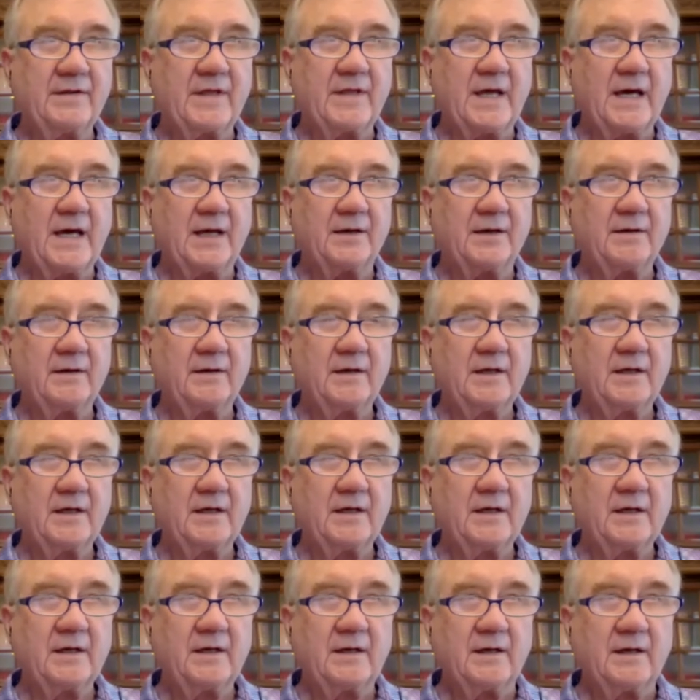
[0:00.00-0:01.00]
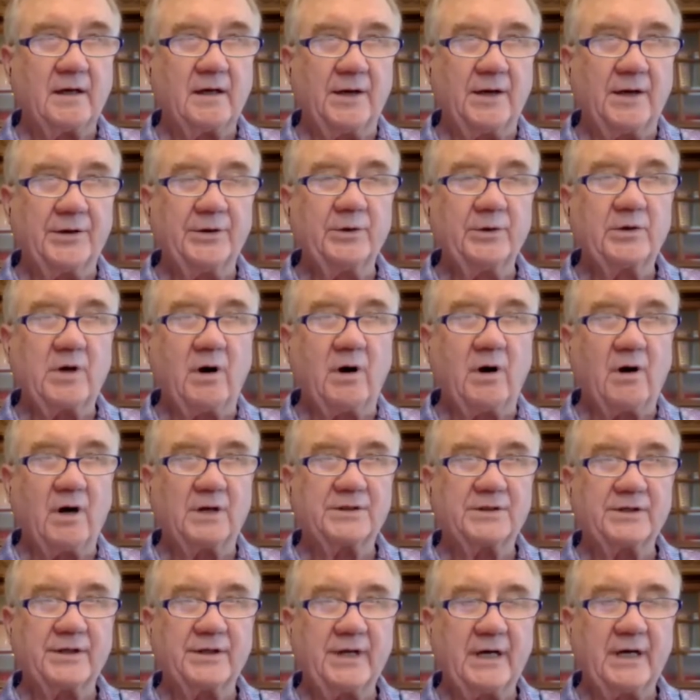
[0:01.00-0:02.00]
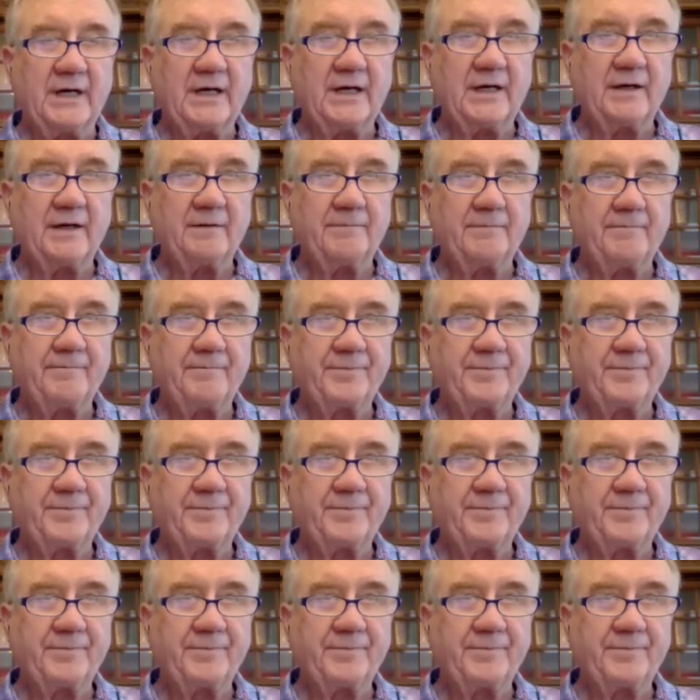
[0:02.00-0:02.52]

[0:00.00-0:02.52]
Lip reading: that a new car today